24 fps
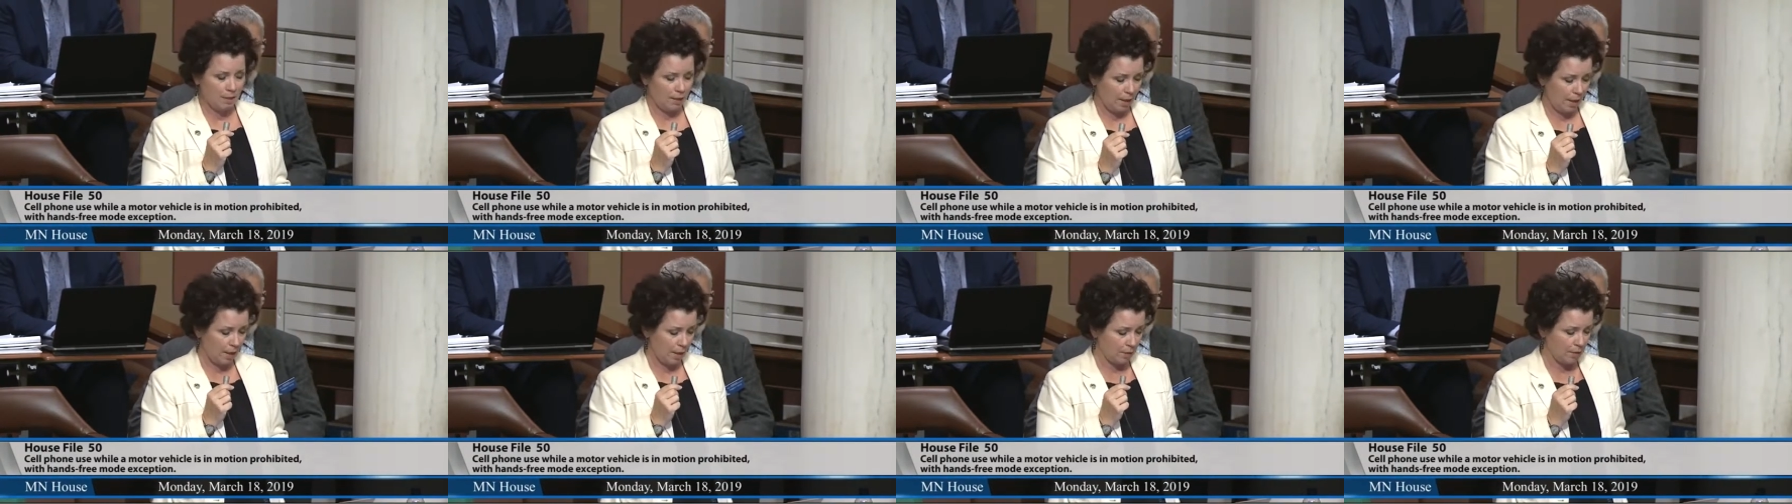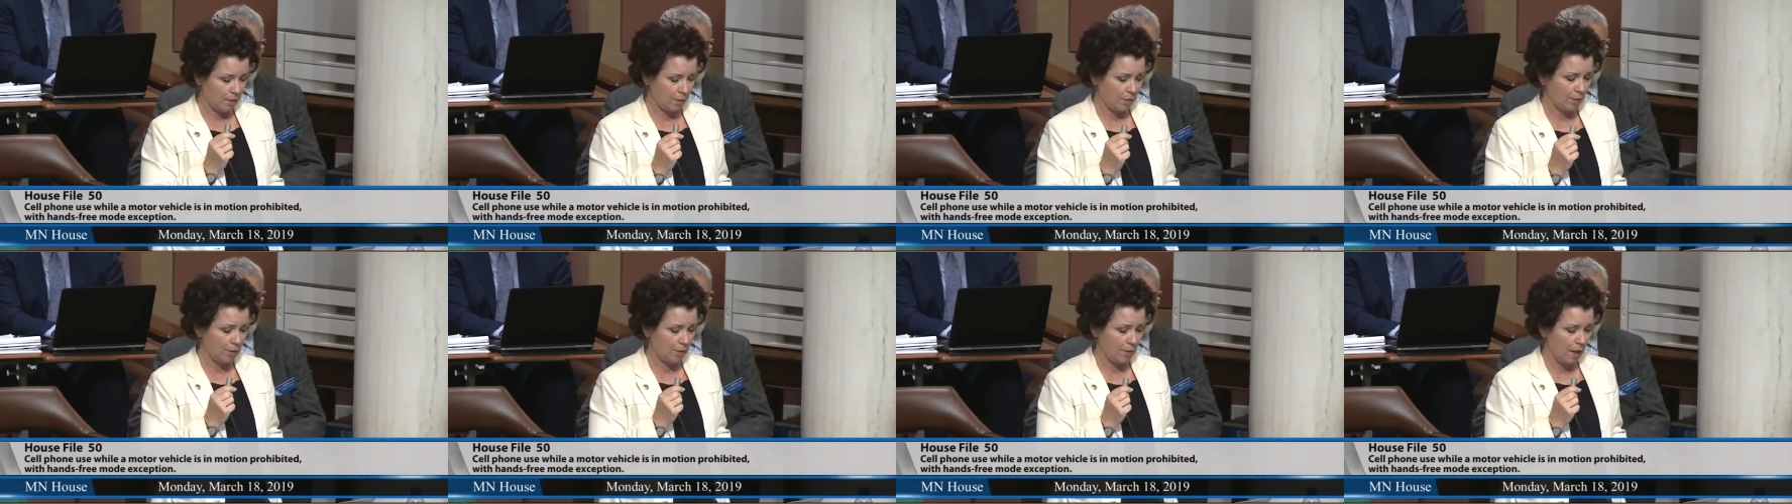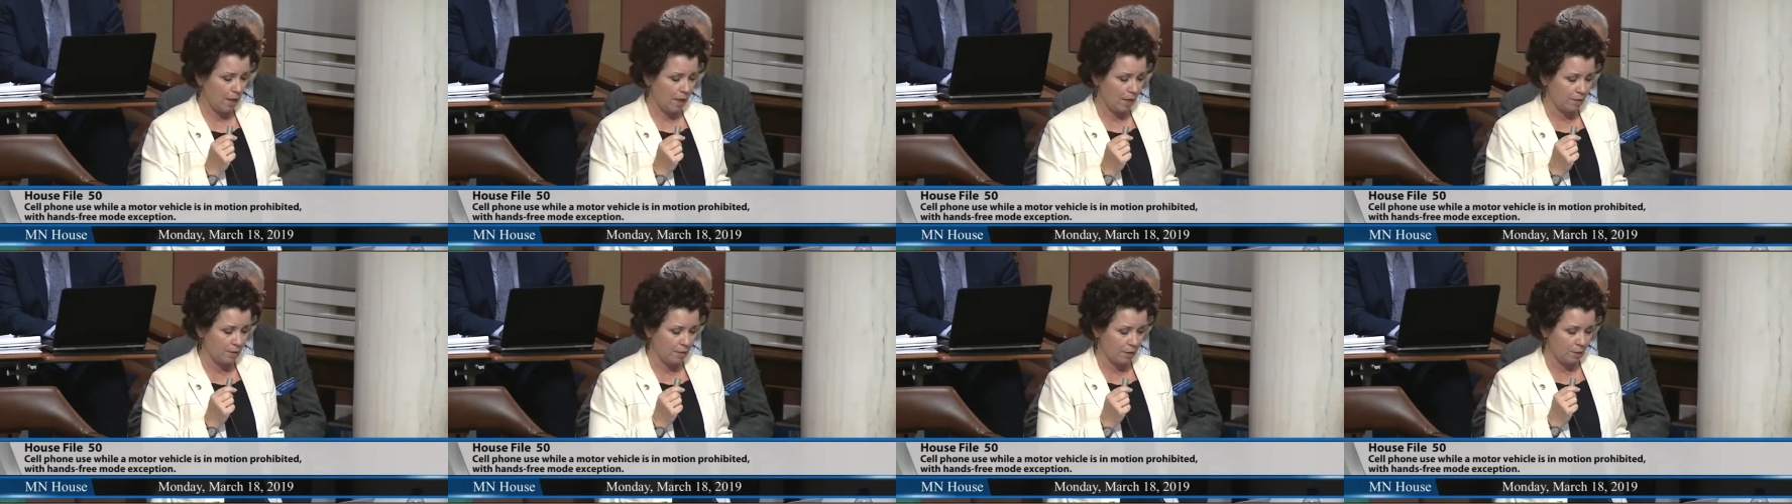to
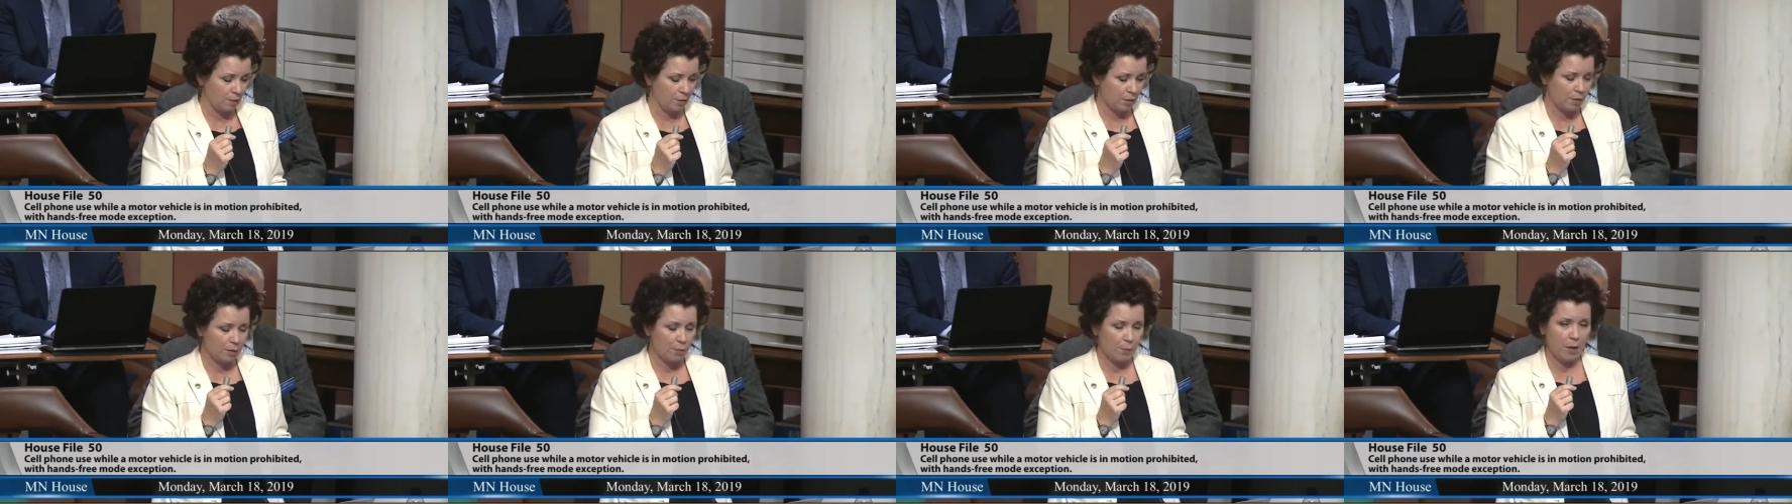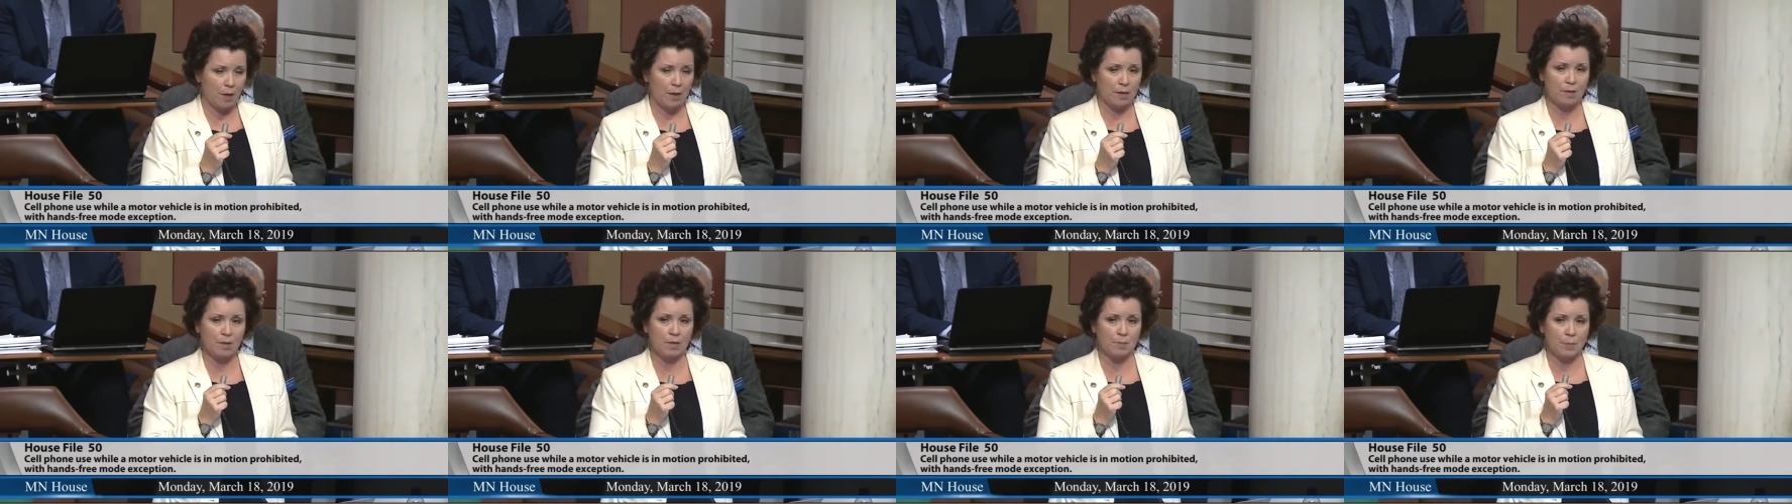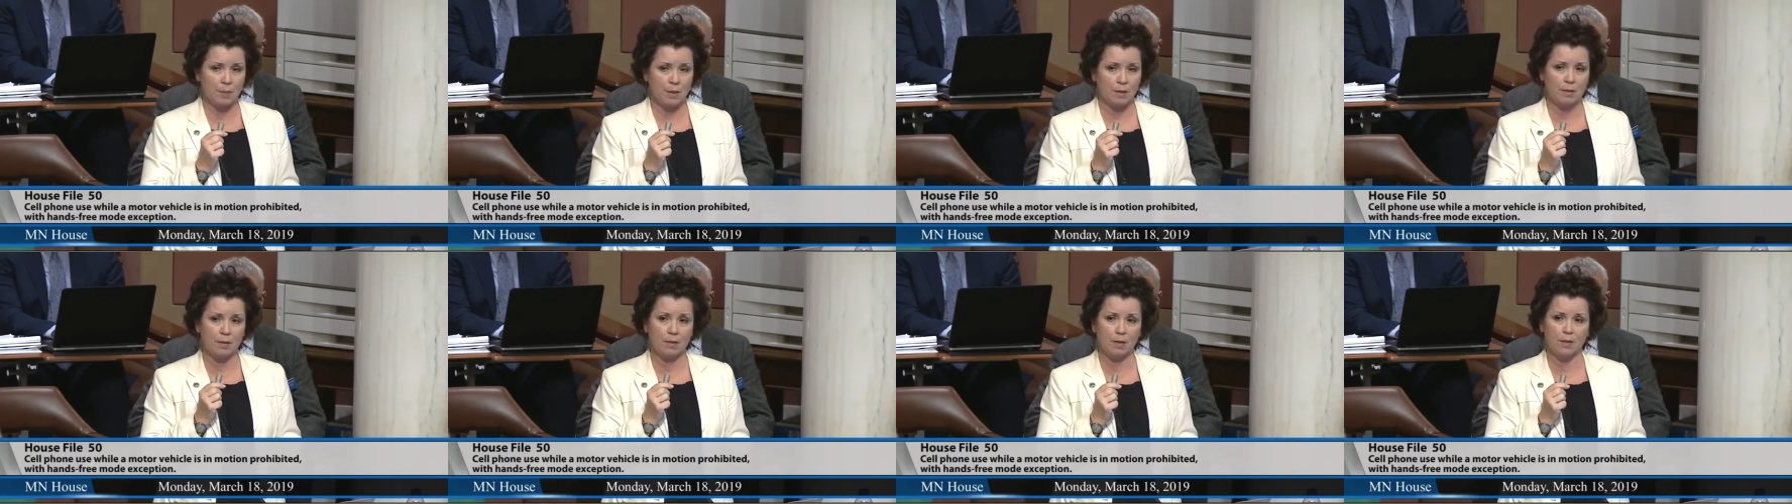exercise our
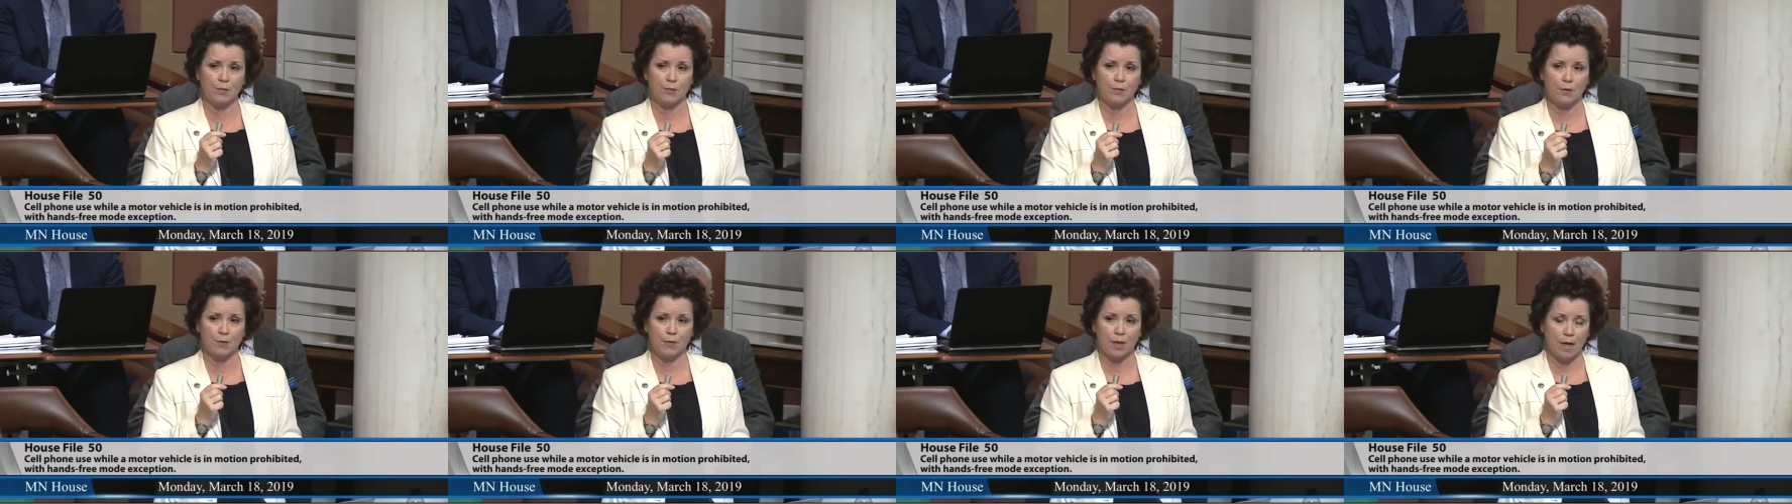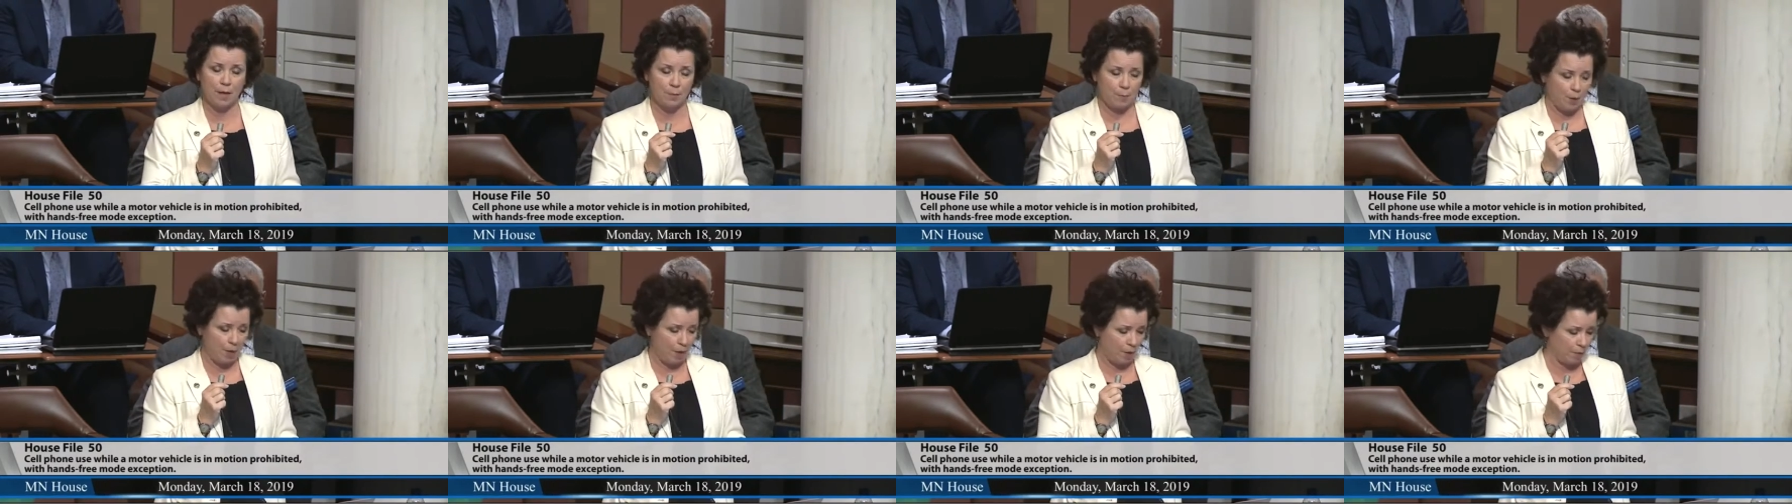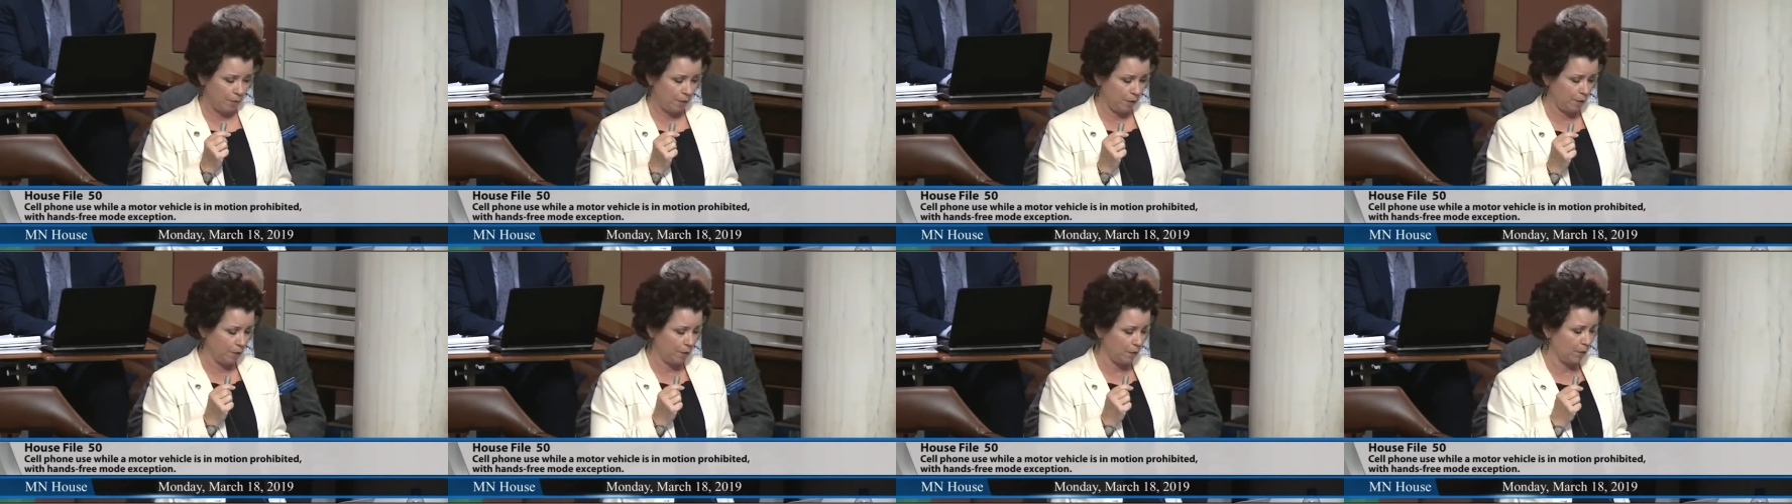responsibility for that
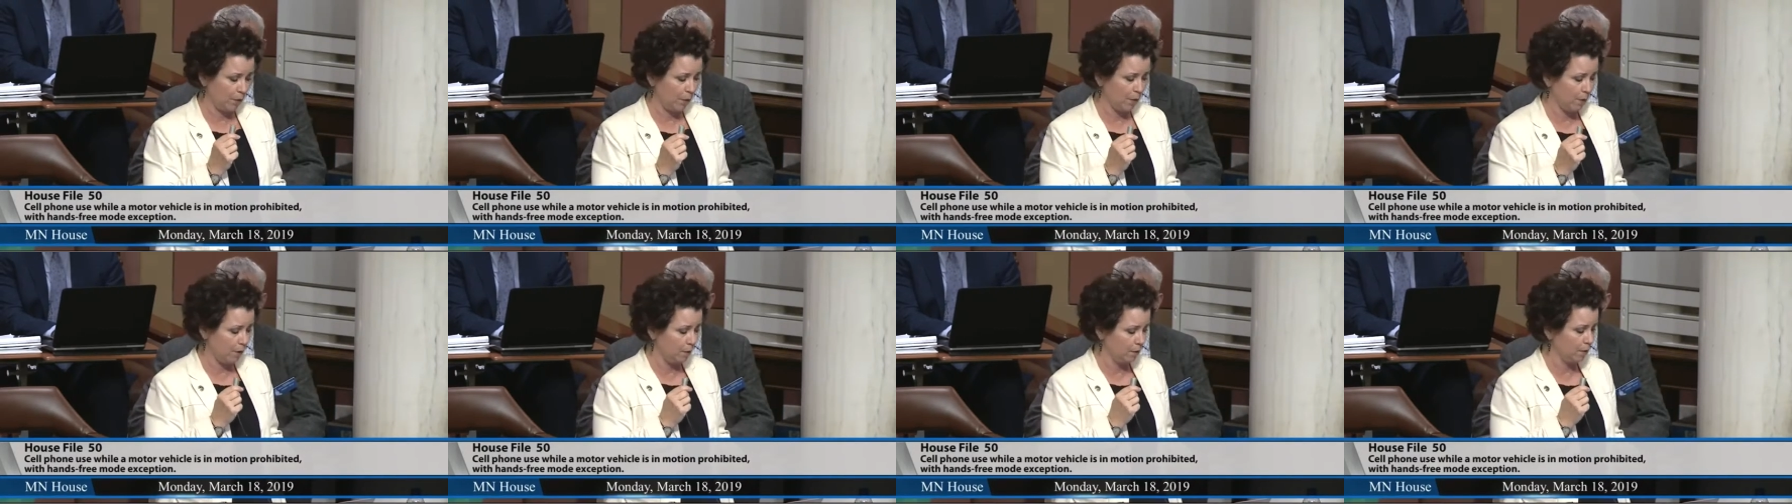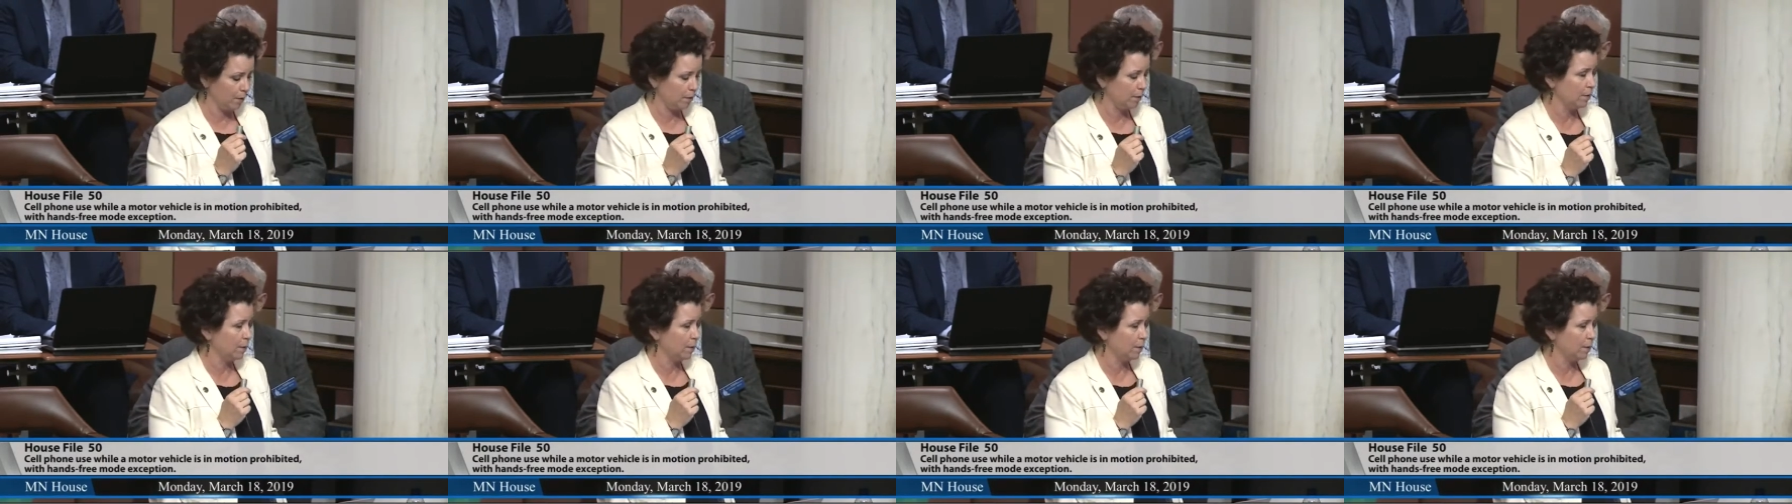public good.